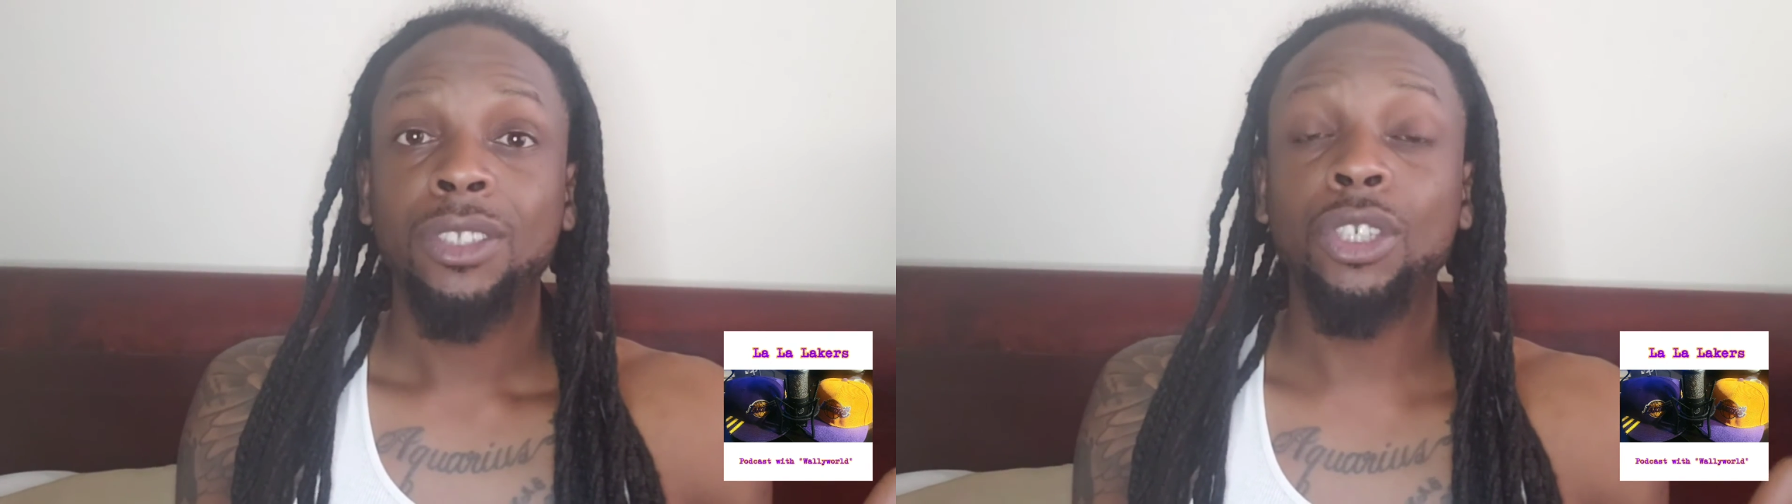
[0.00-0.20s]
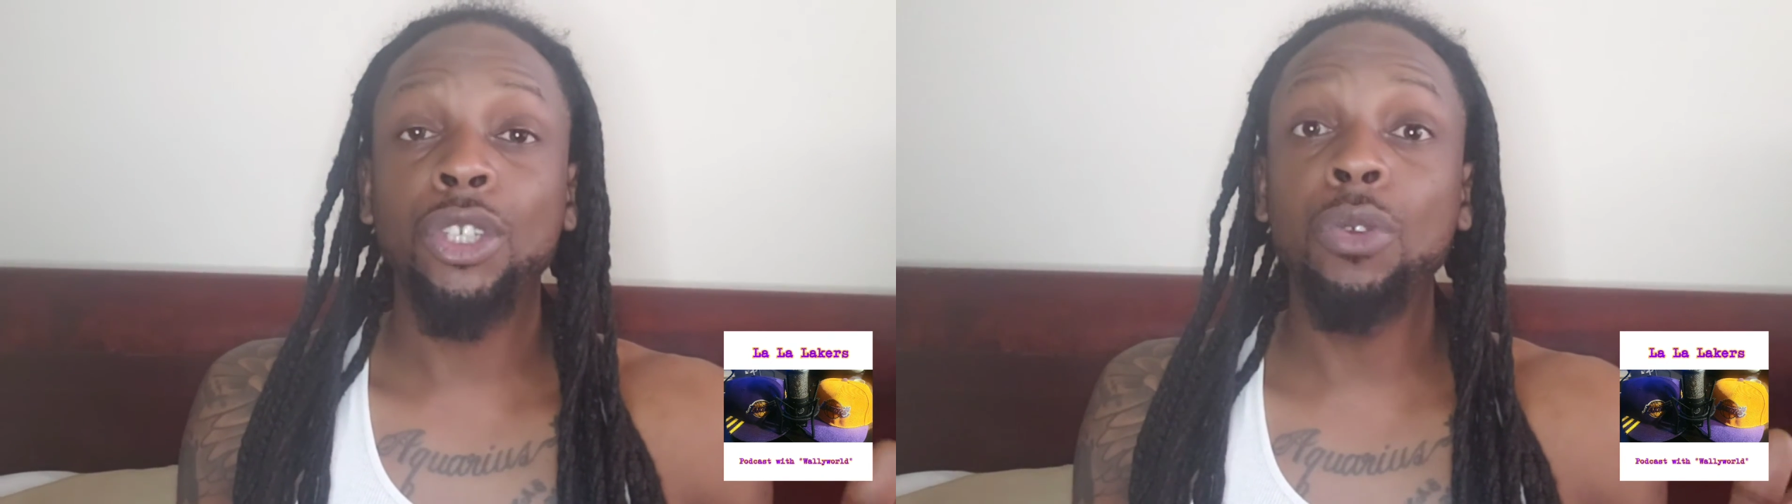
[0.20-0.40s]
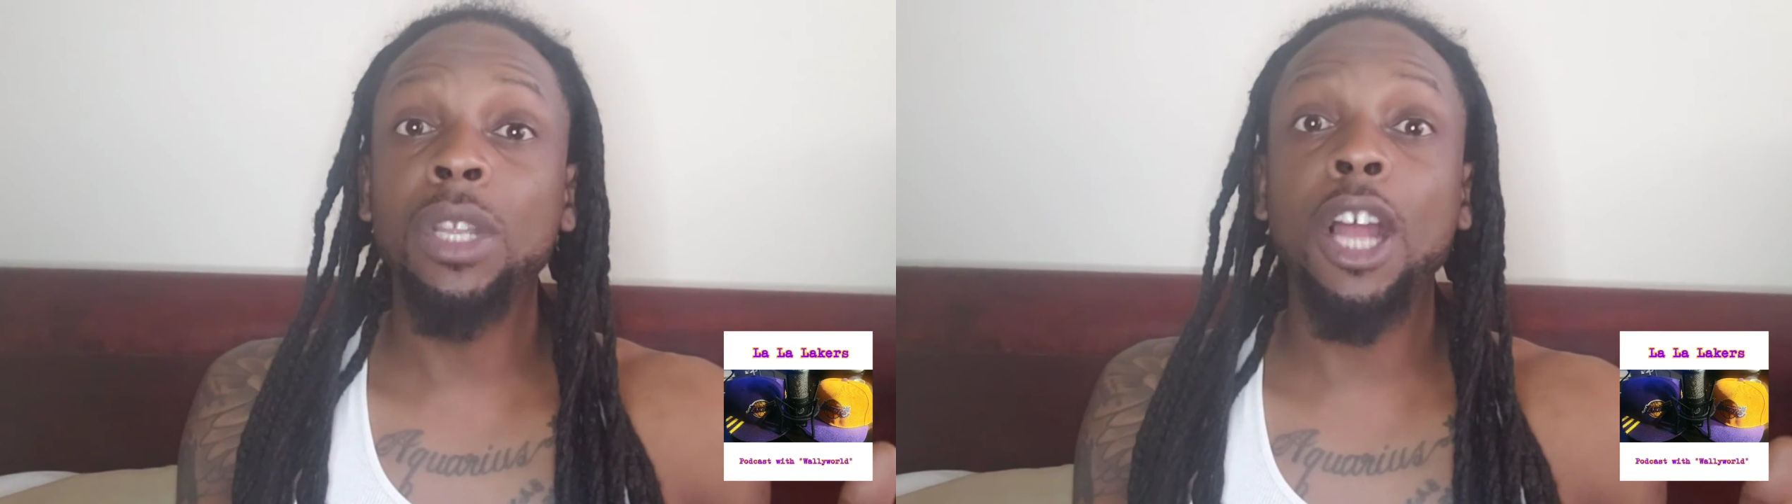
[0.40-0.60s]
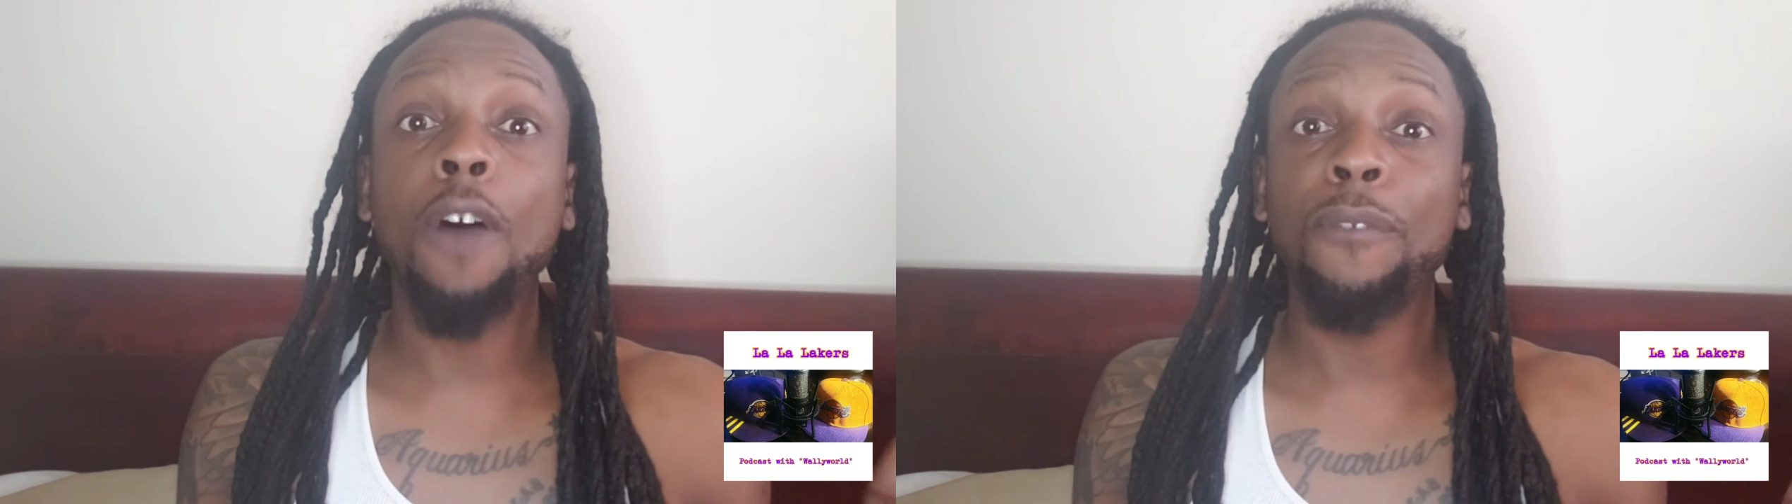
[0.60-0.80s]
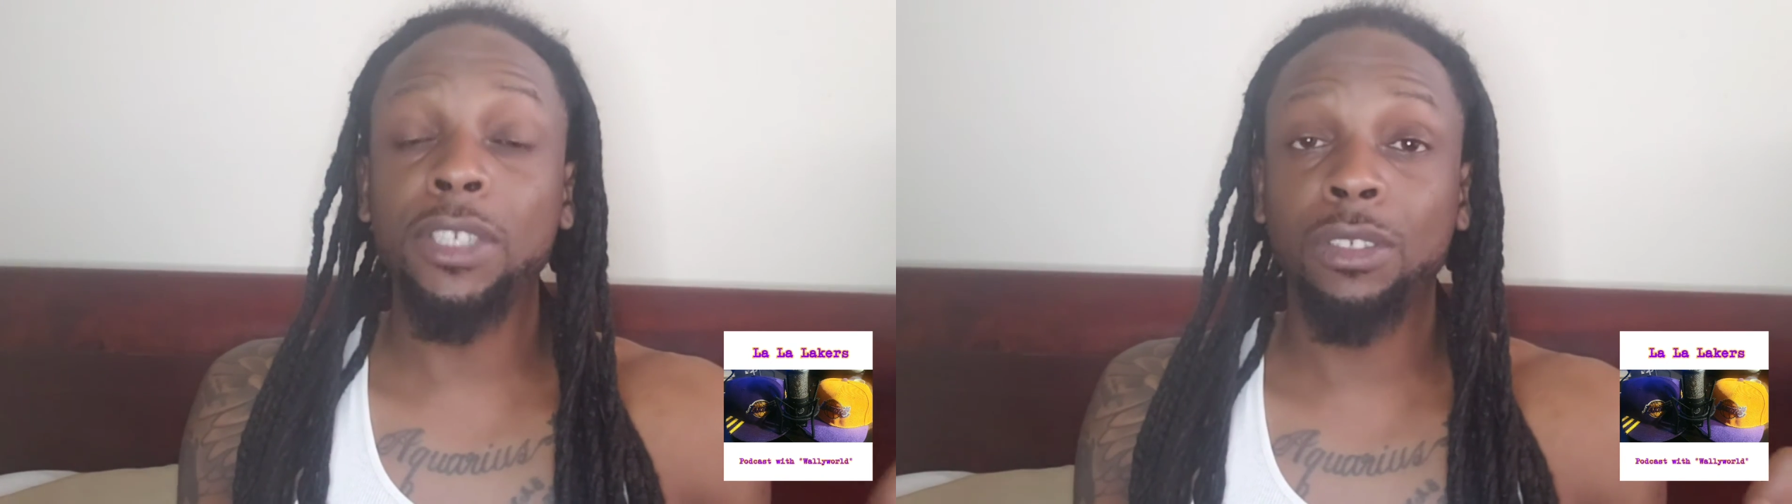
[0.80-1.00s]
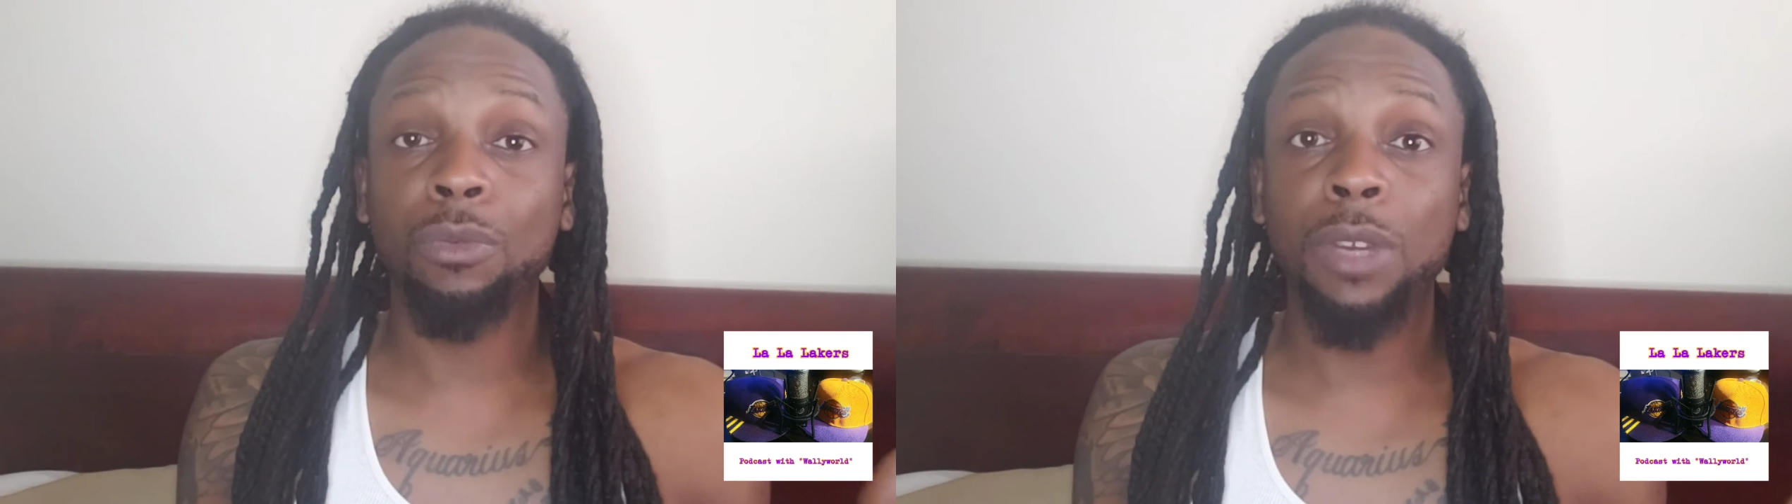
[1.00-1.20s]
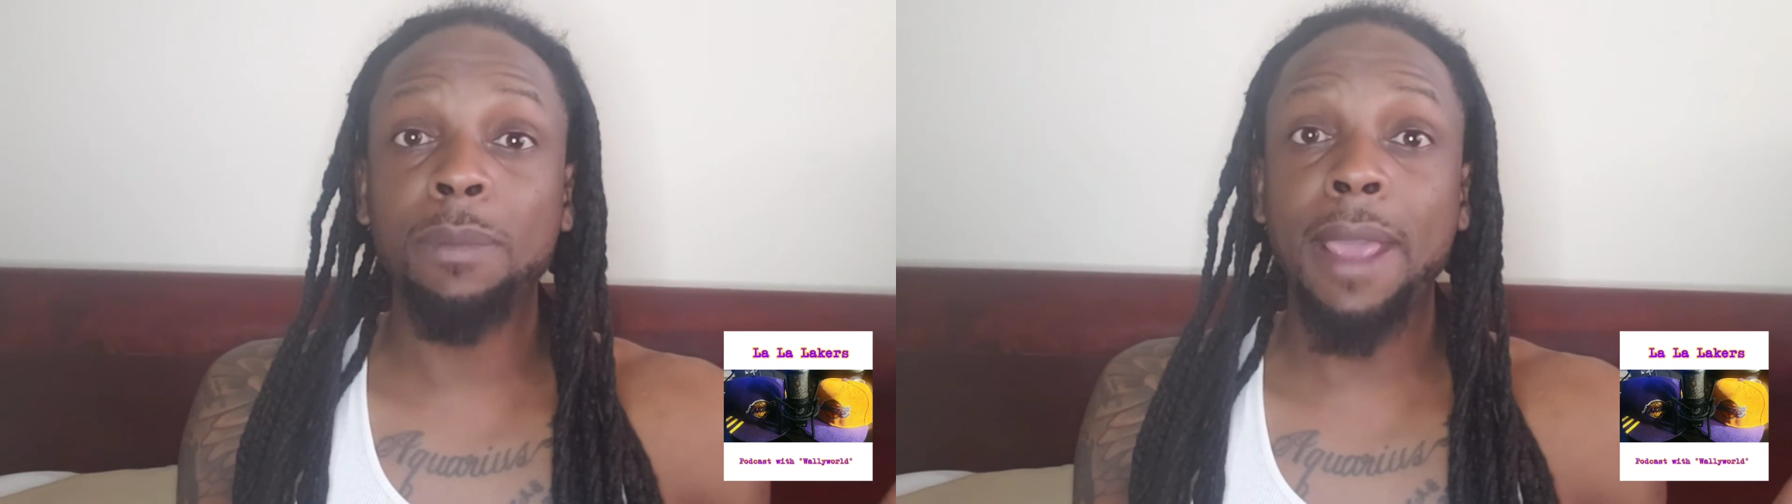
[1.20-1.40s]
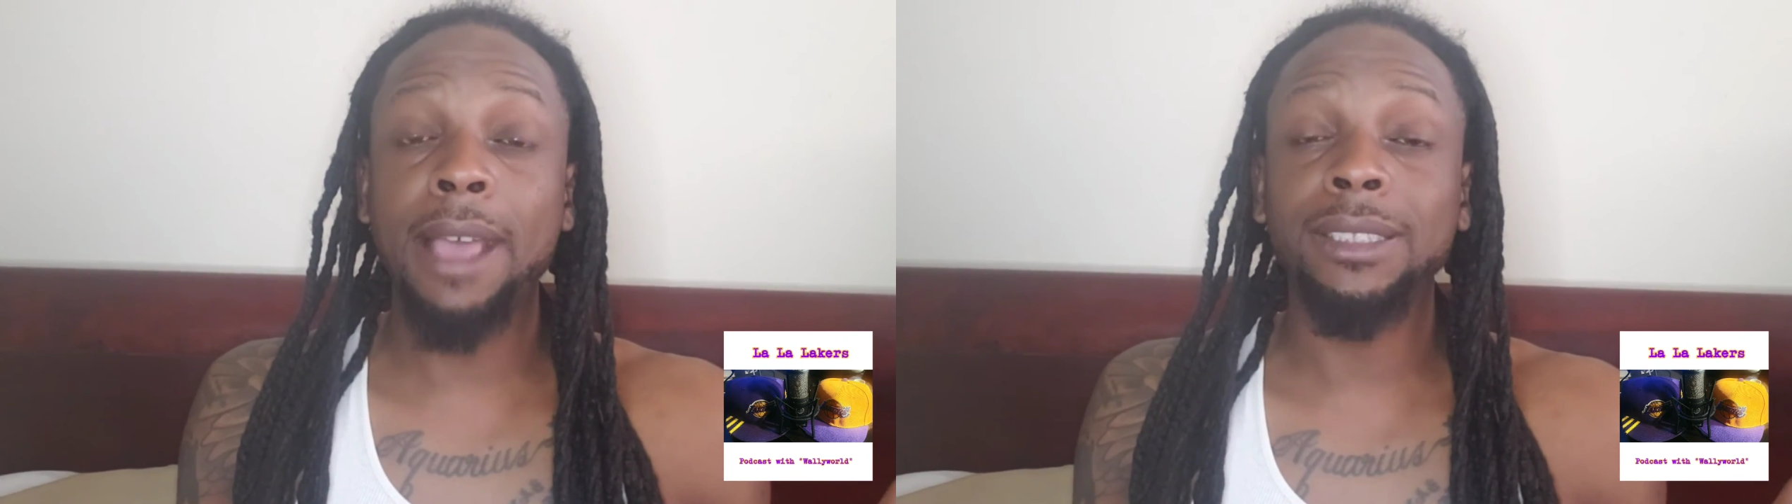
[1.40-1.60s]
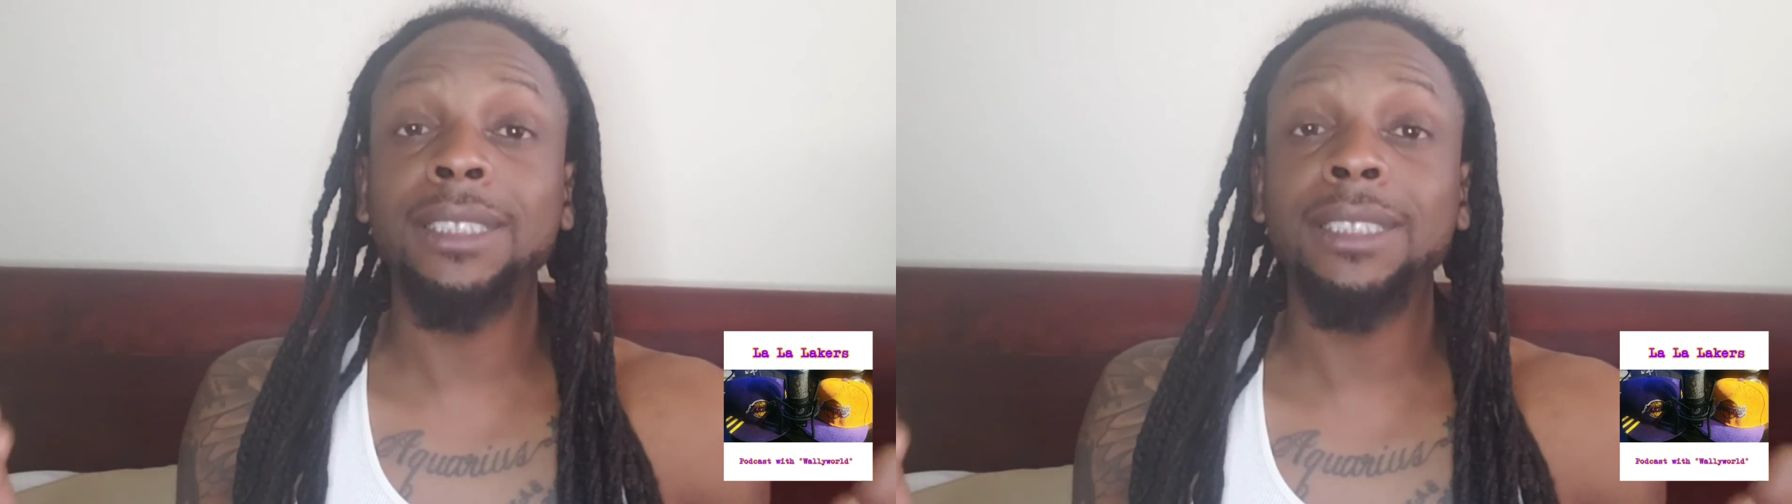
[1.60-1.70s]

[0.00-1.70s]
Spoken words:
So you need offensive rebounds